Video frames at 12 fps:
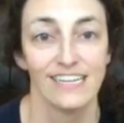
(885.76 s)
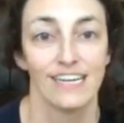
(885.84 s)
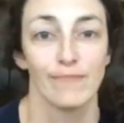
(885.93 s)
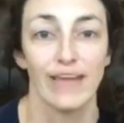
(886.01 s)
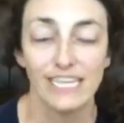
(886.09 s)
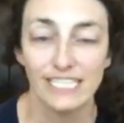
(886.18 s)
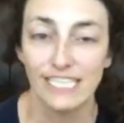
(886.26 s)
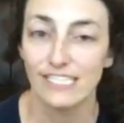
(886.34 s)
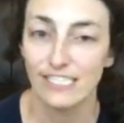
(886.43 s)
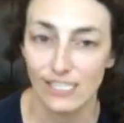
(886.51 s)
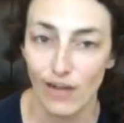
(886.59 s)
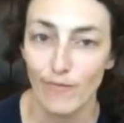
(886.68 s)
makes it
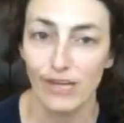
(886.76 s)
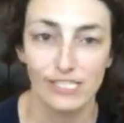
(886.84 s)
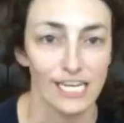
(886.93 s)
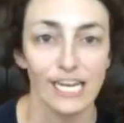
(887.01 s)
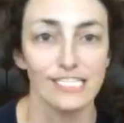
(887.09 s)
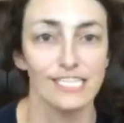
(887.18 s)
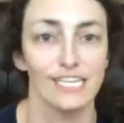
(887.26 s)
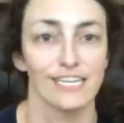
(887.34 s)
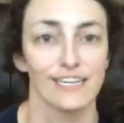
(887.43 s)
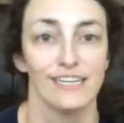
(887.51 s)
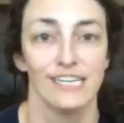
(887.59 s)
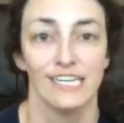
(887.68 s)
so much
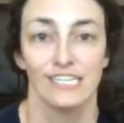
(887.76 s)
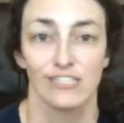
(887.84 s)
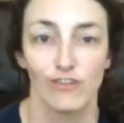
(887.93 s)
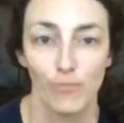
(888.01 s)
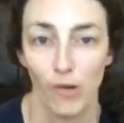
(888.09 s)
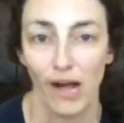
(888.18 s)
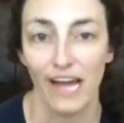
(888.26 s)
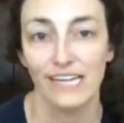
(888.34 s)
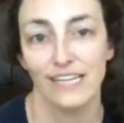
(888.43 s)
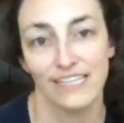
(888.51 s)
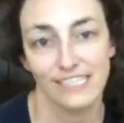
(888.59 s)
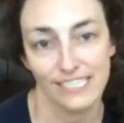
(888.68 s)
easier to apply
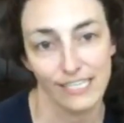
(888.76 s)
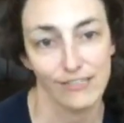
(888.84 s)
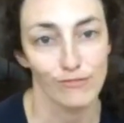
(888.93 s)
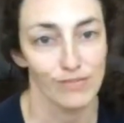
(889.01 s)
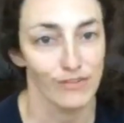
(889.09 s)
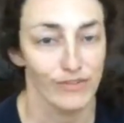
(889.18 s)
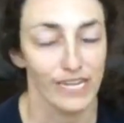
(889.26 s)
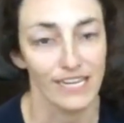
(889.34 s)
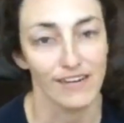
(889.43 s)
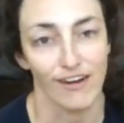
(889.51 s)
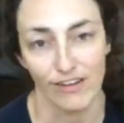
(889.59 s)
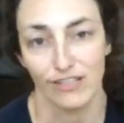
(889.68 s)
it to the skills when you need
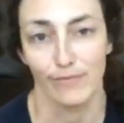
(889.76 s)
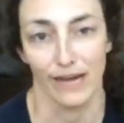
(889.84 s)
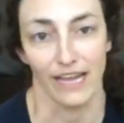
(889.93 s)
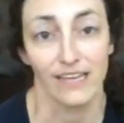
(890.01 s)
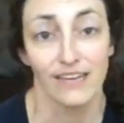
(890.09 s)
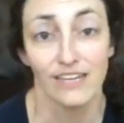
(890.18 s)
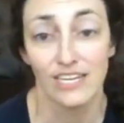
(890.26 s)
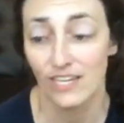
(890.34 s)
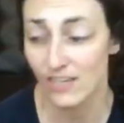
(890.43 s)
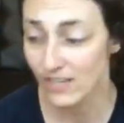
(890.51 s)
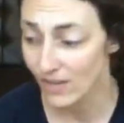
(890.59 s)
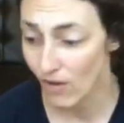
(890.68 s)
it on the bike.
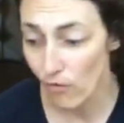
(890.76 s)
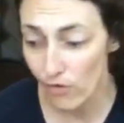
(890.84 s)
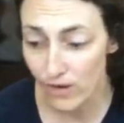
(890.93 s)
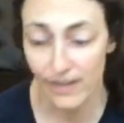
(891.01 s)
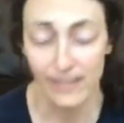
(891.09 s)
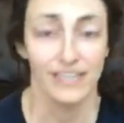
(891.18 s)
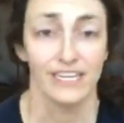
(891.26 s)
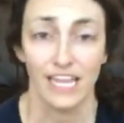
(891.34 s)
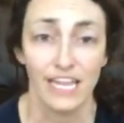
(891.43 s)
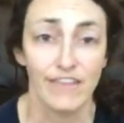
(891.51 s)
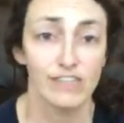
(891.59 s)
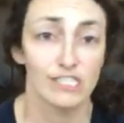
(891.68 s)
Or
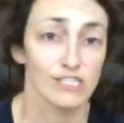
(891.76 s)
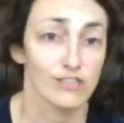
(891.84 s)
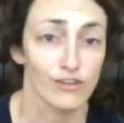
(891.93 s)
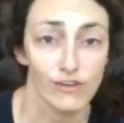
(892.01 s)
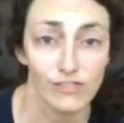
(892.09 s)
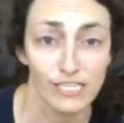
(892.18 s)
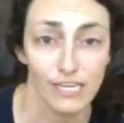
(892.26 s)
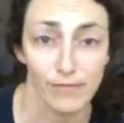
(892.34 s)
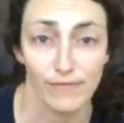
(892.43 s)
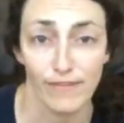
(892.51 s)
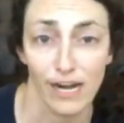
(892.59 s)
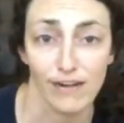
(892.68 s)
even just cruising up
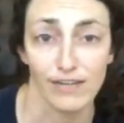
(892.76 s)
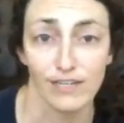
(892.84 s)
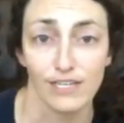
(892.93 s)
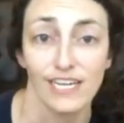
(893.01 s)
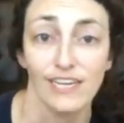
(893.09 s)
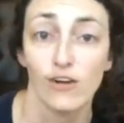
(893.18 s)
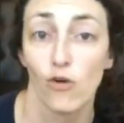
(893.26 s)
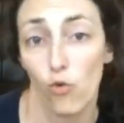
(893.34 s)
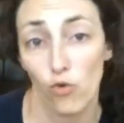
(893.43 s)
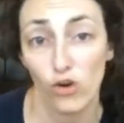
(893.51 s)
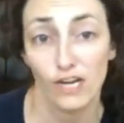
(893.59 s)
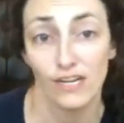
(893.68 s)
a fire road,
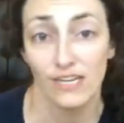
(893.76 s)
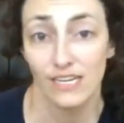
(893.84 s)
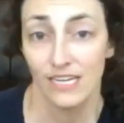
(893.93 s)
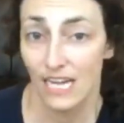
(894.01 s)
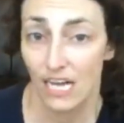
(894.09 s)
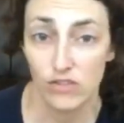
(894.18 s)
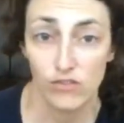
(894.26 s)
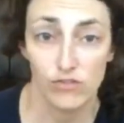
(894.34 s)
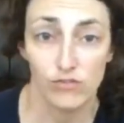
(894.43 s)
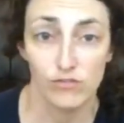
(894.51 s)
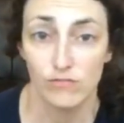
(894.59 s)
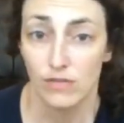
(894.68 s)
or a
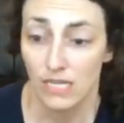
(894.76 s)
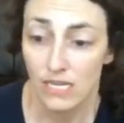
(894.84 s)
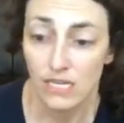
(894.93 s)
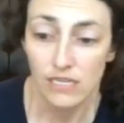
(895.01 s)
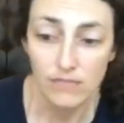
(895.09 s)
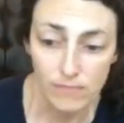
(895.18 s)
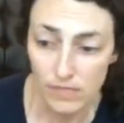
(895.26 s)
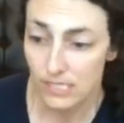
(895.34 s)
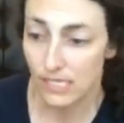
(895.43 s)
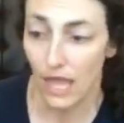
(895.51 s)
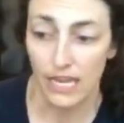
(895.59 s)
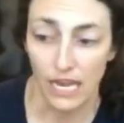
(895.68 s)
little
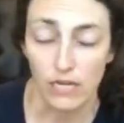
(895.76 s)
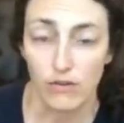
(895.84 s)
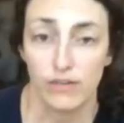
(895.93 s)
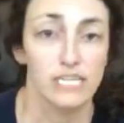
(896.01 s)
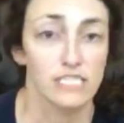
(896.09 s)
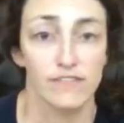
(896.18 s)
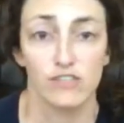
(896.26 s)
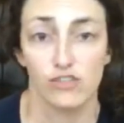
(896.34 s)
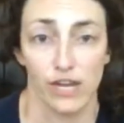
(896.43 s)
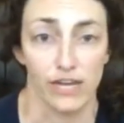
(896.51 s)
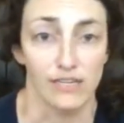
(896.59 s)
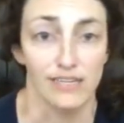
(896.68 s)
slight increase to the
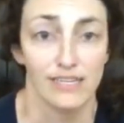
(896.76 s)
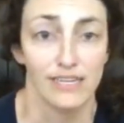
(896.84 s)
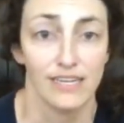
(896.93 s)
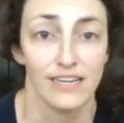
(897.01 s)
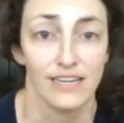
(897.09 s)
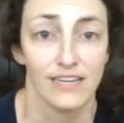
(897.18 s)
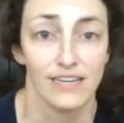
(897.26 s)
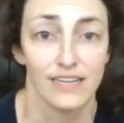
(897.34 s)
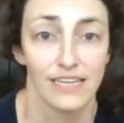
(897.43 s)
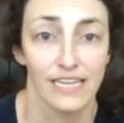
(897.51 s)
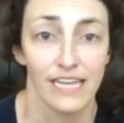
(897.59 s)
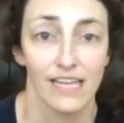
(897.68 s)
trail.
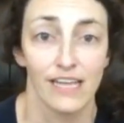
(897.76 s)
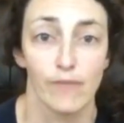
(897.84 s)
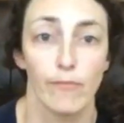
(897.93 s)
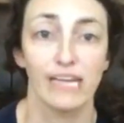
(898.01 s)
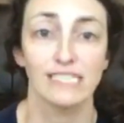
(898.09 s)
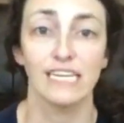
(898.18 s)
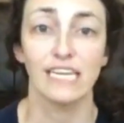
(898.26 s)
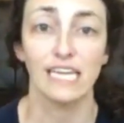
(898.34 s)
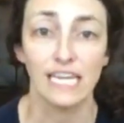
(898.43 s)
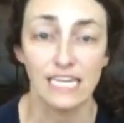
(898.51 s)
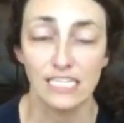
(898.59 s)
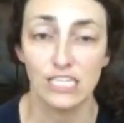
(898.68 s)
Makes it
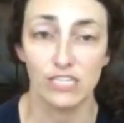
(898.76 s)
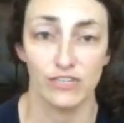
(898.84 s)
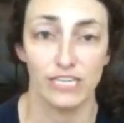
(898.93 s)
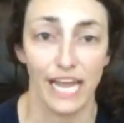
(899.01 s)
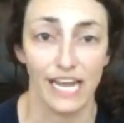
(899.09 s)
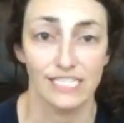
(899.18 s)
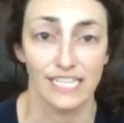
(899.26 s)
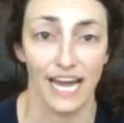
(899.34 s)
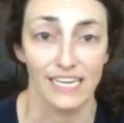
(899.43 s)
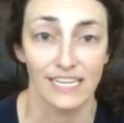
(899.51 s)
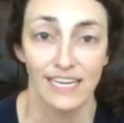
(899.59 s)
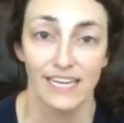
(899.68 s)
easier to engage
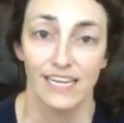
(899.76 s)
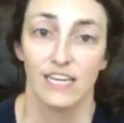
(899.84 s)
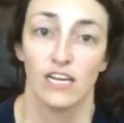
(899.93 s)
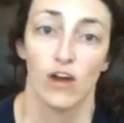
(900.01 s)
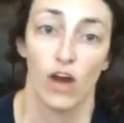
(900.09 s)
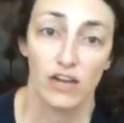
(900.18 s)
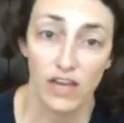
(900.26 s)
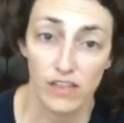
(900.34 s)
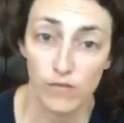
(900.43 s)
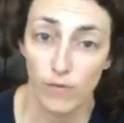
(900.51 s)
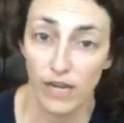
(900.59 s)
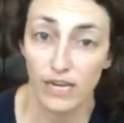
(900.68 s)
that.
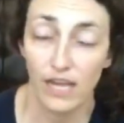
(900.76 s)
Another one,